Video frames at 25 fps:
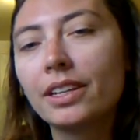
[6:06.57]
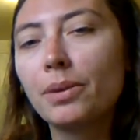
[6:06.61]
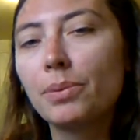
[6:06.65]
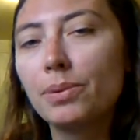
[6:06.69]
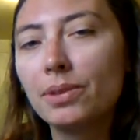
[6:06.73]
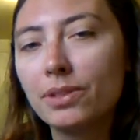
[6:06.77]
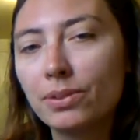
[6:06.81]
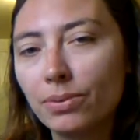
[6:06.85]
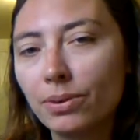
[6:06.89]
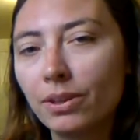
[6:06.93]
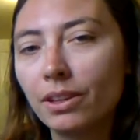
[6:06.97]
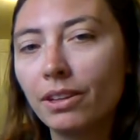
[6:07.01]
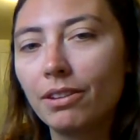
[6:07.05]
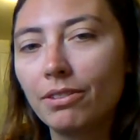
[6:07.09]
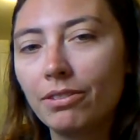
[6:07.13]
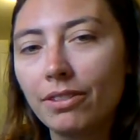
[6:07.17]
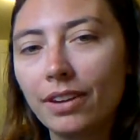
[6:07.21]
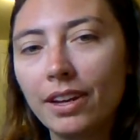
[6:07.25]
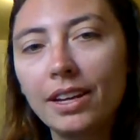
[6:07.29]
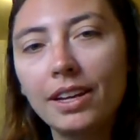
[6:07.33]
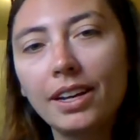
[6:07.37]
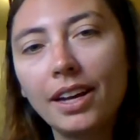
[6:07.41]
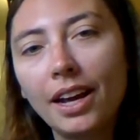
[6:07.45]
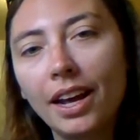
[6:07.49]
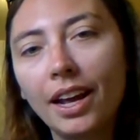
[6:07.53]
It was really
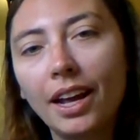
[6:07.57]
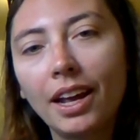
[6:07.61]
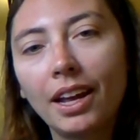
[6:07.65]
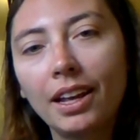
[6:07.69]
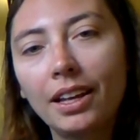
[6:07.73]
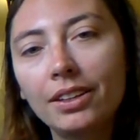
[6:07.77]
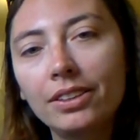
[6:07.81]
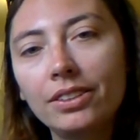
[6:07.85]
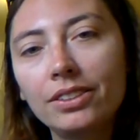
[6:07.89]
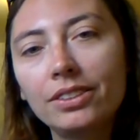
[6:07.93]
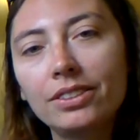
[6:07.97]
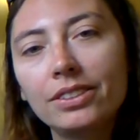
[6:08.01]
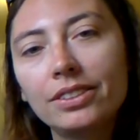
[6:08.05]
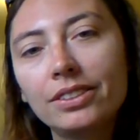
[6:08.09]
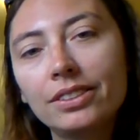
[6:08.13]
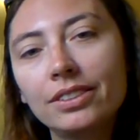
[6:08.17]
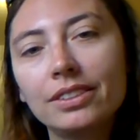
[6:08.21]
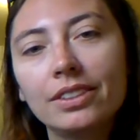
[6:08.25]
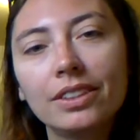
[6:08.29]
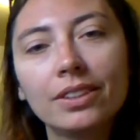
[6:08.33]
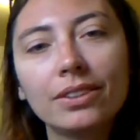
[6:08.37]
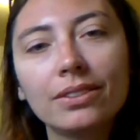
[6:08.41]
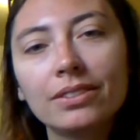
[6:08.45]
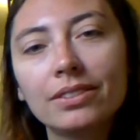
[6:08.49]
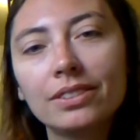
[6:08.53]
fun and,
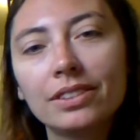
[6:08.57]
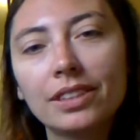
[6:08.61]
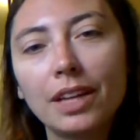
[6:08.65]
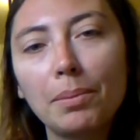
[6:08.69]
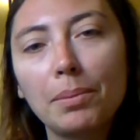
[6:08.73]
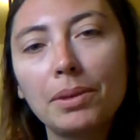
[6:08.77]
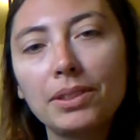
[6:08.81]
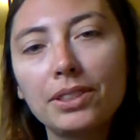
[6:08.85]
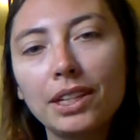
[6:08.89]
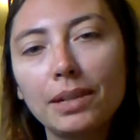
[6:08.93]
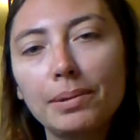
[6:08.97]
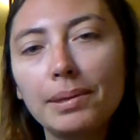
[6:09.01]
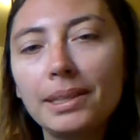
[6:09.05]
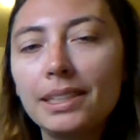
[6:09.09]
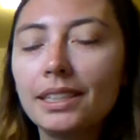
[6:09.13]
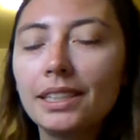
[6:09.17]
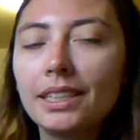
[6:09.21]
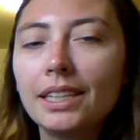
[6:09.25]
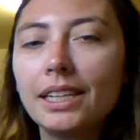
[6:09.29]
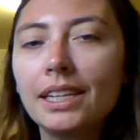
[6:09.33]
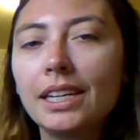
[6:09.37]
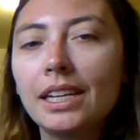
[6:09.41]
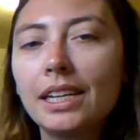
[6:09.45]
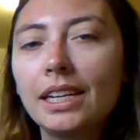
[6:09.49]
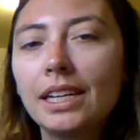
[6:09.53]
you know,
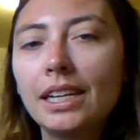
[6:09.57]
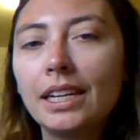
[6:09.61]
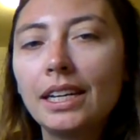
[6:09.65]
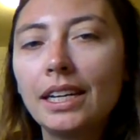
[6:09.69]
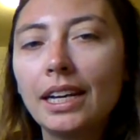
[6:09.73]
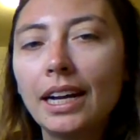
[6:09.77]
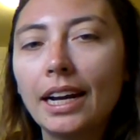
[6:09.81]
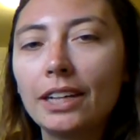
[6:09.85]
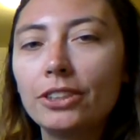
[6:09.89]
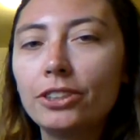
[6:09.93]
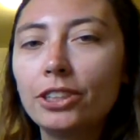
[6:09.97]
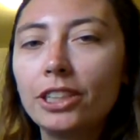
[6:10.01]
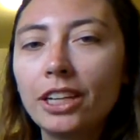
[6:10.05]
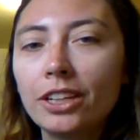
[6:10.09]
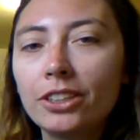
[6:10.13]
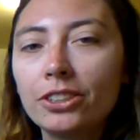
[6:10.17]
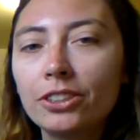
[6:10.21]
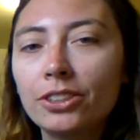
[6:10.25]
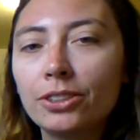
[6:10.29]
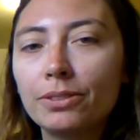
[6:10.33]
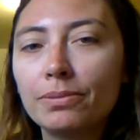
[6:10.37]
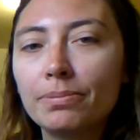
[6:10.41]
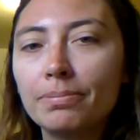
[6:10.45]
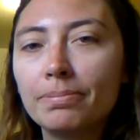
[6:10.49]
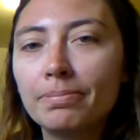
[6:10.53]
simultaneously
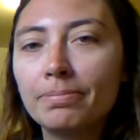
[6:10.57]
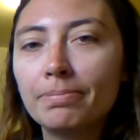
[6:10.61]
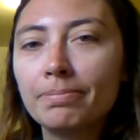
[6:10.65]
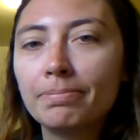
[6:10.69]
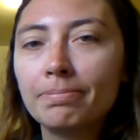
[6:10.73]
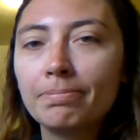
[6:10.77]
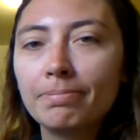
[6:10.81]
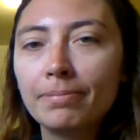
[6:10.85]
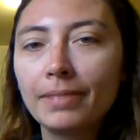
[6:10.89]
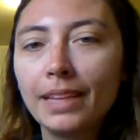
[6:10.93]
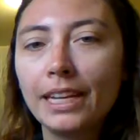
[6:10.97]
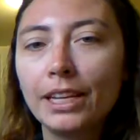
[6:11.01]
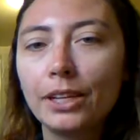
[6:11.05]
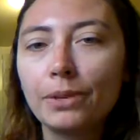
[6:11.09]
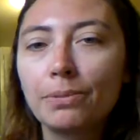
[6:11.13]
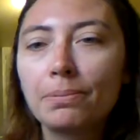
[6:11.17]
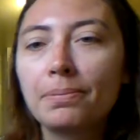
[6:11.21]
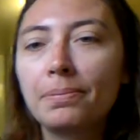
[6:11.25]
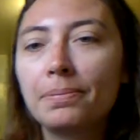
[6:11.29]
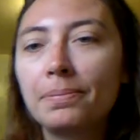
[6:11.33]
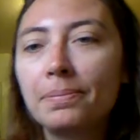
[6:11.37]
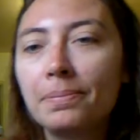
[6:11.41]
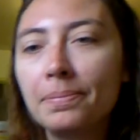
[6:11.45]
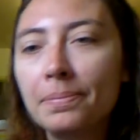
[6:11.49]
educational. Thank you.